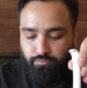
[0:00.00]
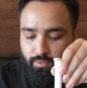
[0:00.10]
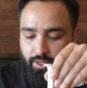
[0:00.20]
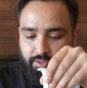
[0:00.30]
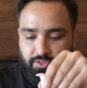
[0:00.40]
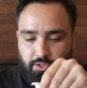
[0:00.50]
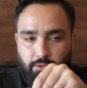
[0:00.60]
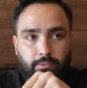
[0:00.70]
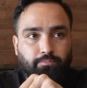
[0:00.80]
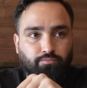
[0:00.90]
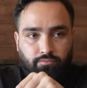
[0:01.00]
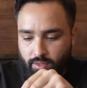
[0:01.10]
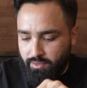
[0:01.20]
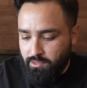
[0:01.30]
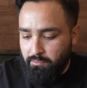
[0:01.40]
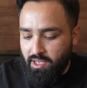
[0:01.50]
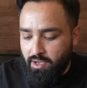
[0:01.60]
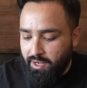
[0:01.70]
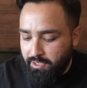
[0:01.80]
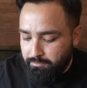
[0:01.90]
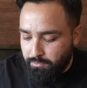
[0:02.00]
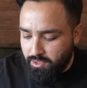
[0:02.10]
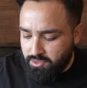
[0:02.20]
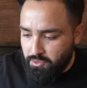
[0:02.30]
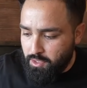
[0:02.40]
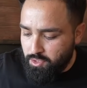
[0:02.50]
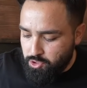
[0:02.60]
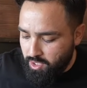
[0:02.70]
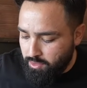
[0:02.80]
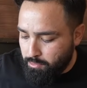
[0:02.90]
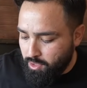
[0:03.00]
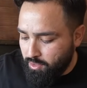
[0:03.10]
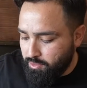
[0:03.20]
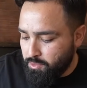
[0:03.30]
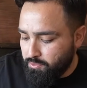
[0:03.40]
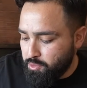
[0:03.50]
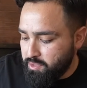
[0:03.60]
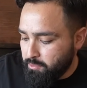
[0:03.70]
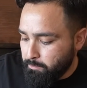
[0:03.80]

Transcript: Now this soup, it's a bit hot, but let's go ahead and try the broth real quick.